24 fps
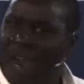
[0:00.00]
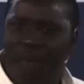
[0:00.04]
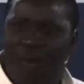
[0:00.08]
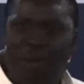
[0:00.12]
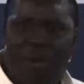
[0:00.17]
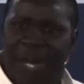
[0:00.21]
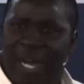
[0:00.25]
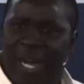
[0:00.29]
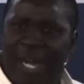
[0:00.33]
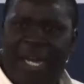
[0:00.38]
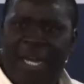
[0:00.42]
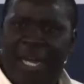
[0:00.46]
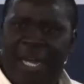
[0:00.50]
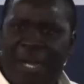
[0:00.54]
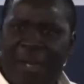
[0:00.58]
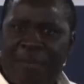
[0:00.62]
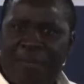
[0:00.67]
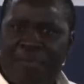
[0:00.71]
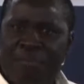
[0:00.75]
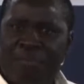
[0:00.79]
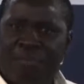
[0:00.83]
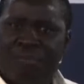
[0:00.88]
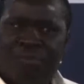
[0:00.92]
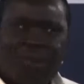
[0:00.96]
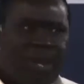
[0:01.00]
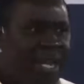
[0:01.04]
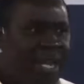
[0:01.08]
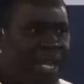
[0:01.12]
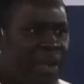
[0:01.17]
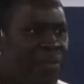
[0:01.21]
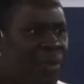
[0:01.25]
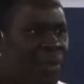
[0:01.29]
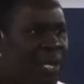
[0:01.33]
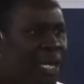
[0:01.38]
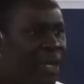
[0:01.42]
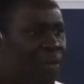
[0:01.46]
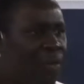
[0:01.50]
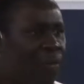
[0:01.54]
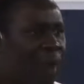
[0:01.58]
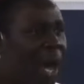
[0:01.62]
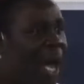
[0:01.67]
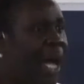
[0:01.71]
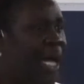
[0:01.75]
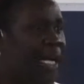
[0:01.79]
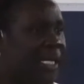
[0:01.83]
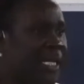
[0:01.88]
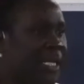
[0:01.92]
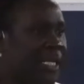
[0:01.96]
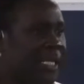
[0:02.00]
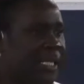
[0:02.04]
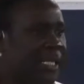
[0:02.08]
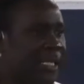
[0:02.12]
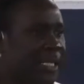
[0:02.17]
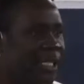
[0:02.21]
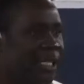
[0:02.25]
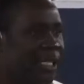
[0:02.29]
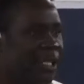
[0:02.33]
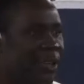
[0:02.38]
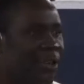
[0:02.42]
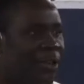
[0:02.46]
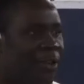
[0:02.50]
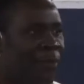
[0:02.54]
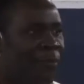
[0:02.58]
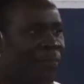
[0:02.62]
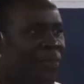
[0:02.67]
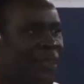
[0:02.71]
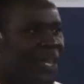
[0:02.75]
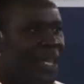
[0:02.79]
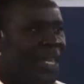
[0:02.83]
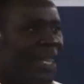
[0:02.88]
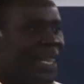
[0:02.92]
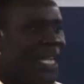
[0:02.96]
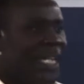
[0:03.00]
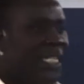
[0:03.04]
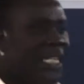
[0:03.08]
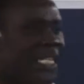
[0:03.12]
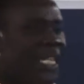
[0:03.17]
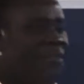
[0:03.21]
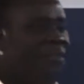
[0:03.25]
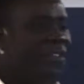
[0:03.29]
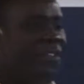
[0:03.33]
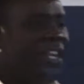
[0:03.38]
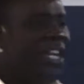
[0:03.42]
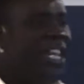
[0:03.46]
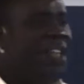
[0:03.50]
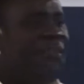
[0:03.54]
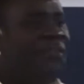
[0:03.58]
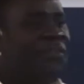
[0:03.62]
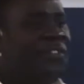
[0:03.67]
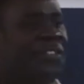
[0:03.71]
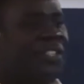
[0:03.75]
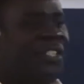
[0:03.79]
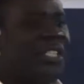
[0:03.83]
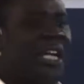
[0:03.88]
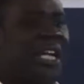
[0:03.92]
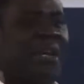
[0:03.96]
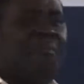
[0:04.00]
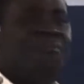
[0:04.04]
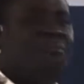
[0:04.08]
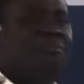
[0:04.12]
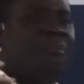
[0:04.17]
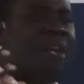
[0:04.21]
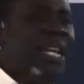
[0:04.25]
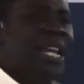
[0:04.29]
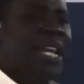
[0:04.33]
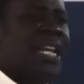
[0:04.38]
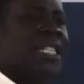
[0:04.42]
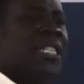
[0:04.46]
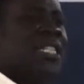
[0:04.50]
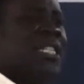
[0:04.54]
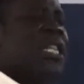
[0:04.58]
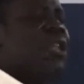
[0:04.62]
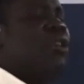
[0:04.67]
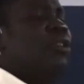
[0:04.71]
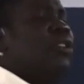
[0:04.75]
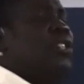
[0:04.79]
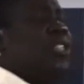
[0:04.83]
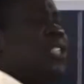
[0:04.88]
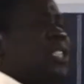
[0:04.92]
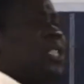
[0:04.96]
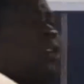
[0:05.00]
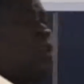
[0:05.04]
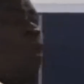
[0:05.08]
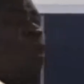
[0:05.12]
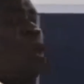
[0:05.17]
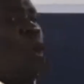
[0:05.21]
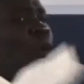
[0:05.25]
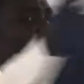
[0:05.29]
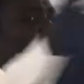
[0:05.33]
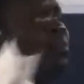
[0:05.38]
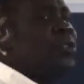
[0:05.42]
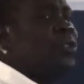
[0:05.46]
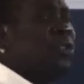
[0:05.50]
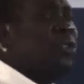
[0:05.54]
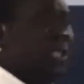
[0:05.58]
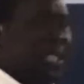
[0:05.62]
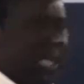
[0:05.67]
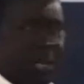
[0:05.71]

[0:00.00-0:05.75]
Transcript: power prayer really works. You know, that even if somebody has lost hope